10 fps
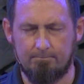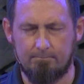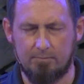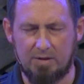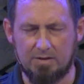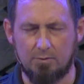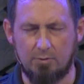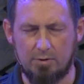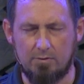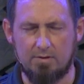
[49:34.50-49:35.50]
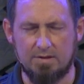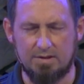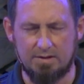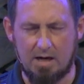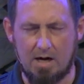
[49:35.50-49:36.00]
Because, Lord, you
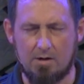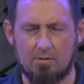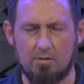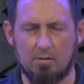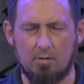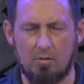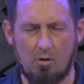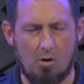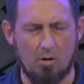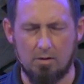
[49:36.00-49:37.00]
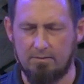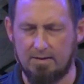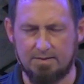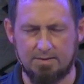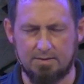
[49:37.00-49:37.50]
desire all of us.